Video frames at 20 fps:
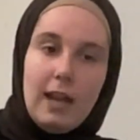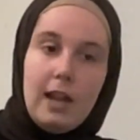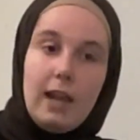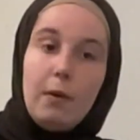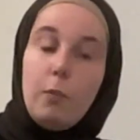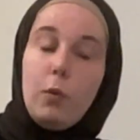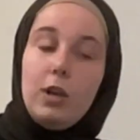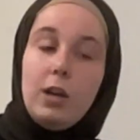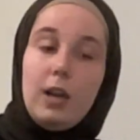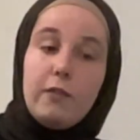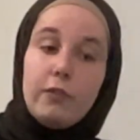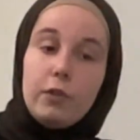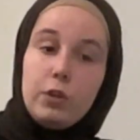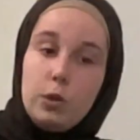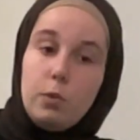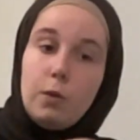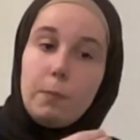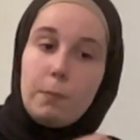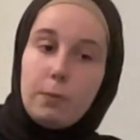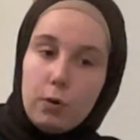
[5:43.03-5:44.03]
whenever
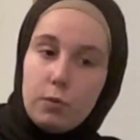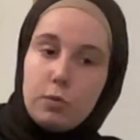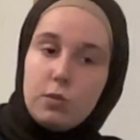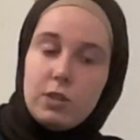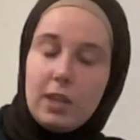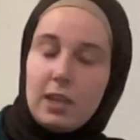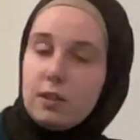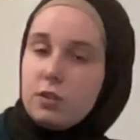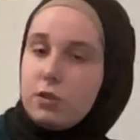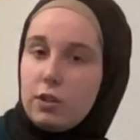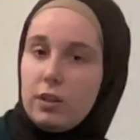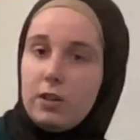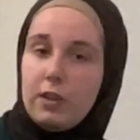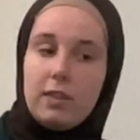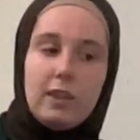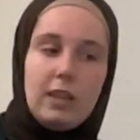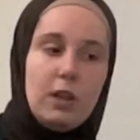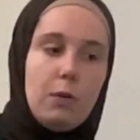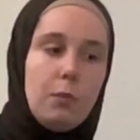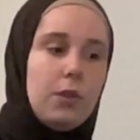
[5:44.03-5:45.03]
you approach that certain
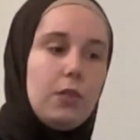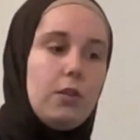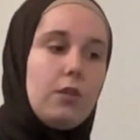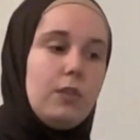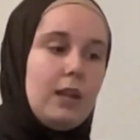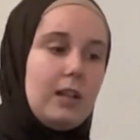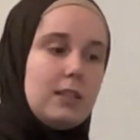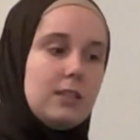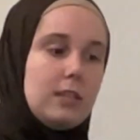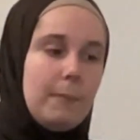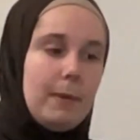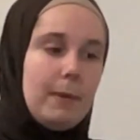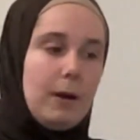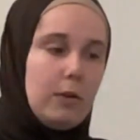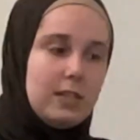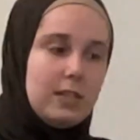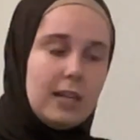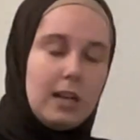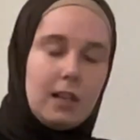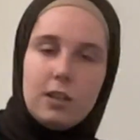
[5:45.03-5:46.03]
thing, whether that's about
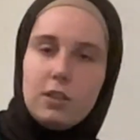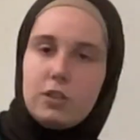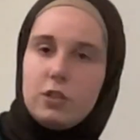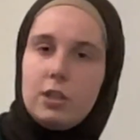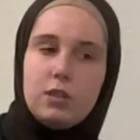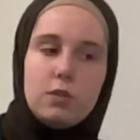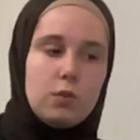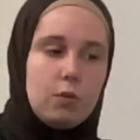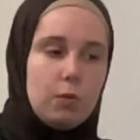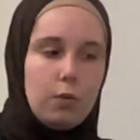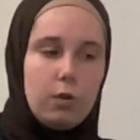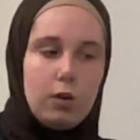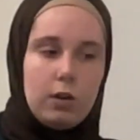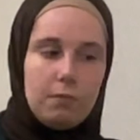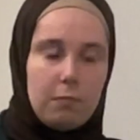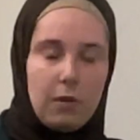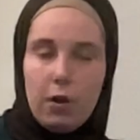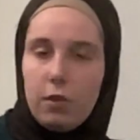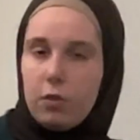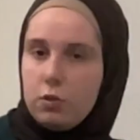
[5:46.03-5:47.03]
intelligence or
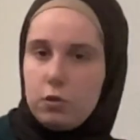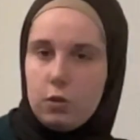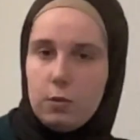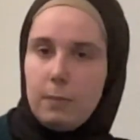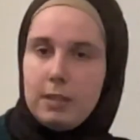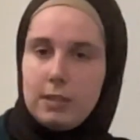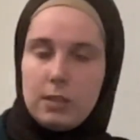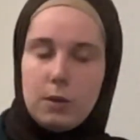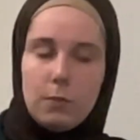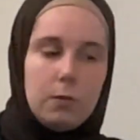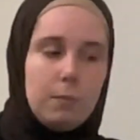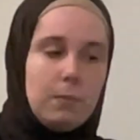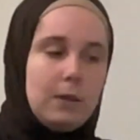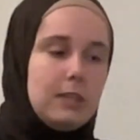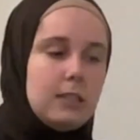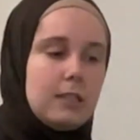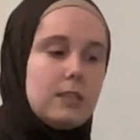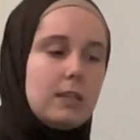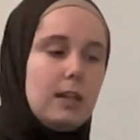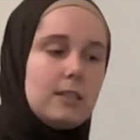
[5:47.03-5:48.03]
the other domains that we'll be
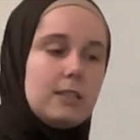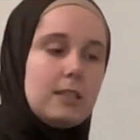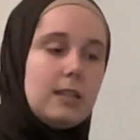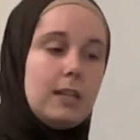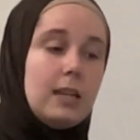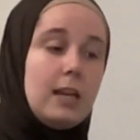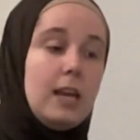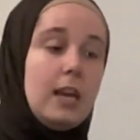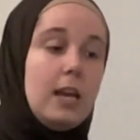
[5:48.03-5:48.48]
discussing,